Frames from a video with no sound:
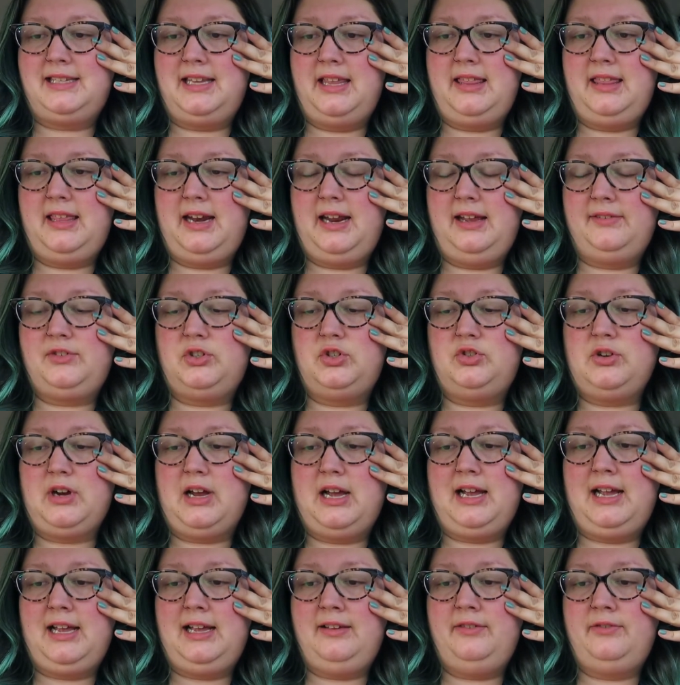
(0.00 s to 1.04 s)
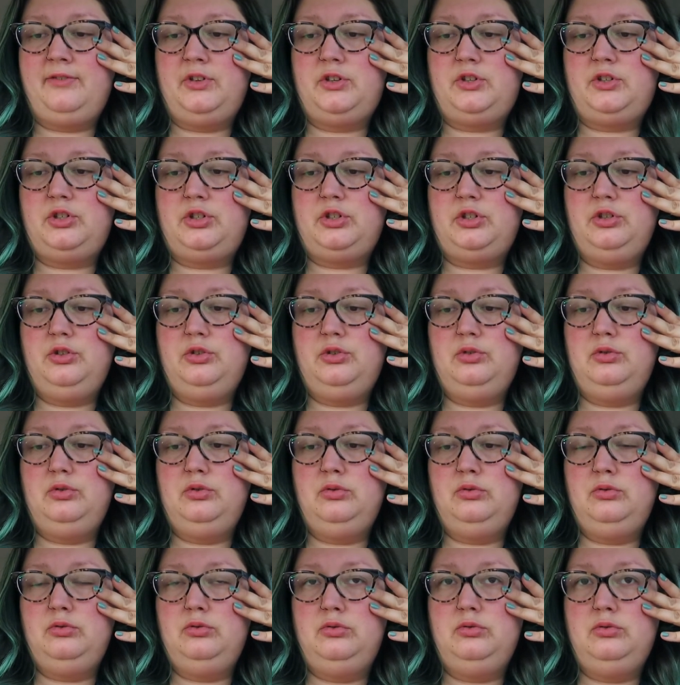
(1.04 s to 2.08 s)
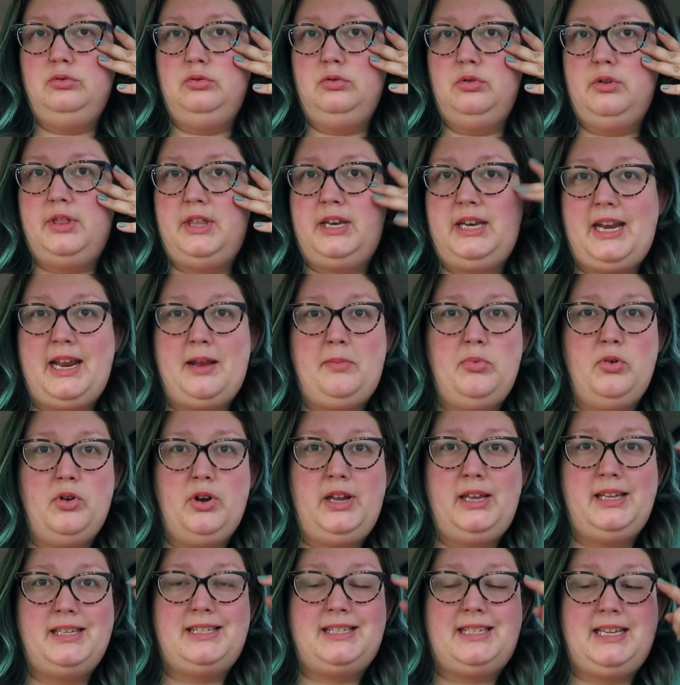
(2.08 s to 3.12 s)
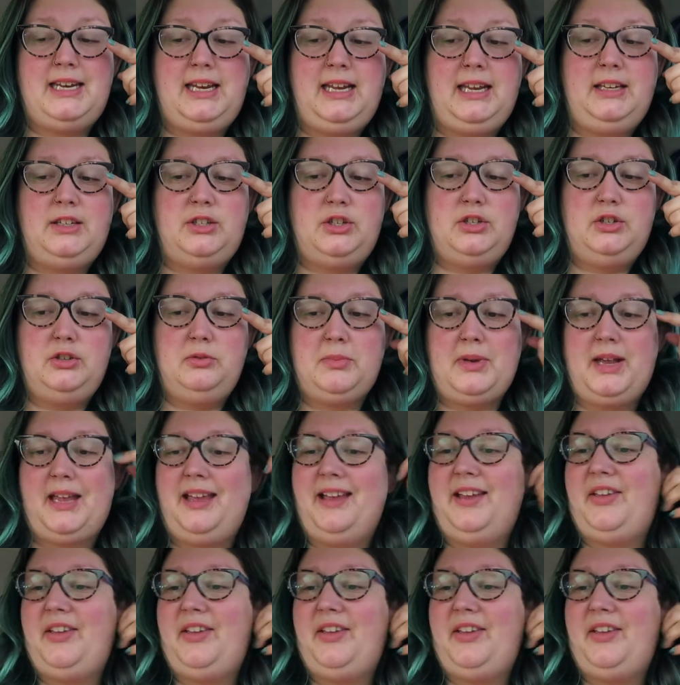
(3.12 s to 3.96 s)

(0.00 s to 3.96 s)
and then I have to drive to the neighboring city to do my